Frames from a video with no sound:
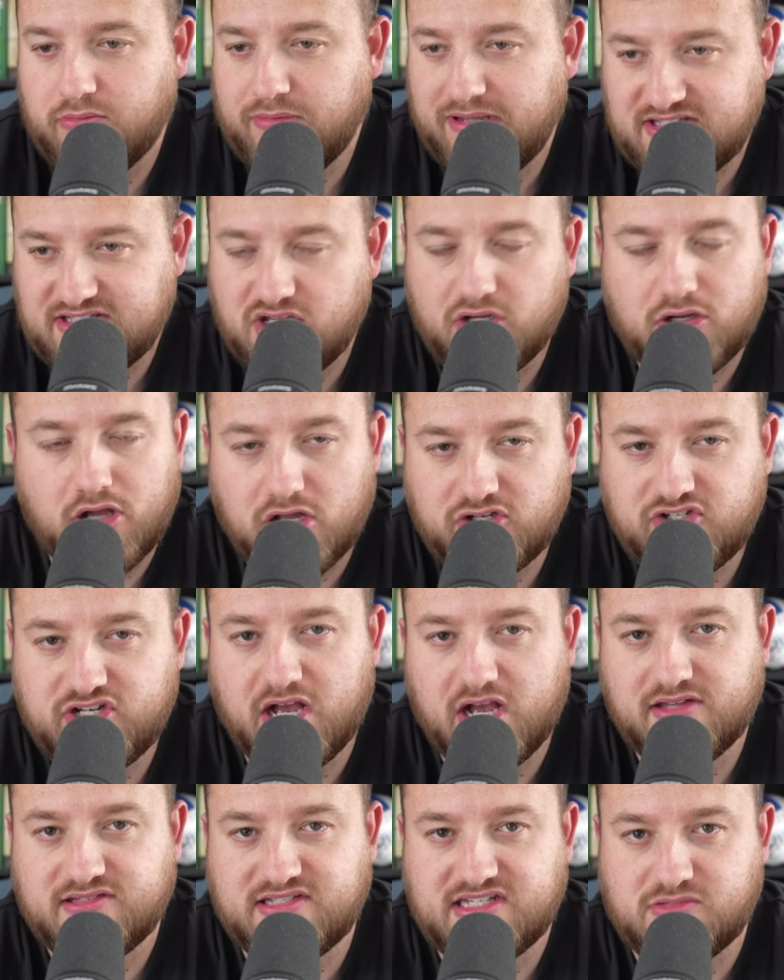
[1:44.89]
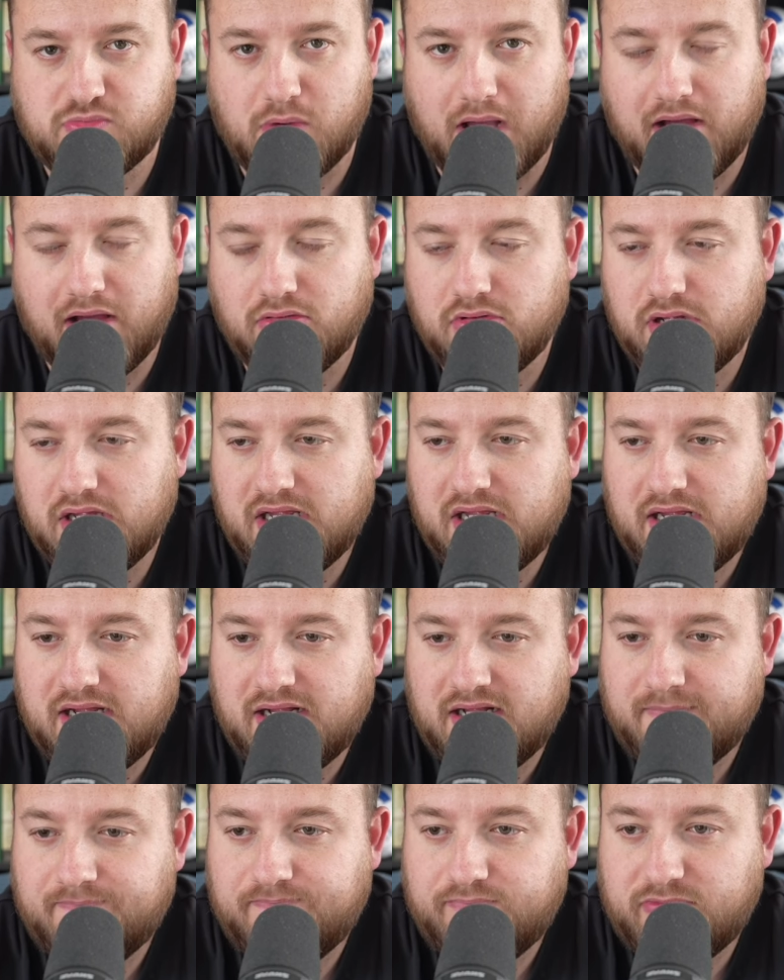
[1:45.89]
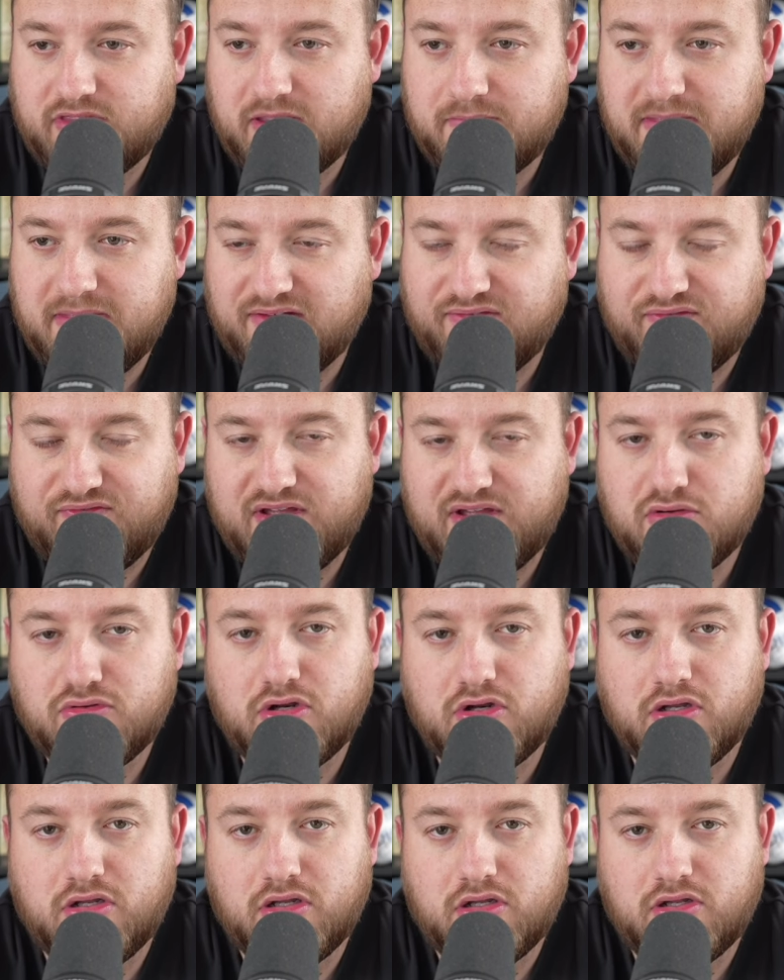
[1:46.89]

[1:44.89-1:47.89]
We took our chances well. The midfield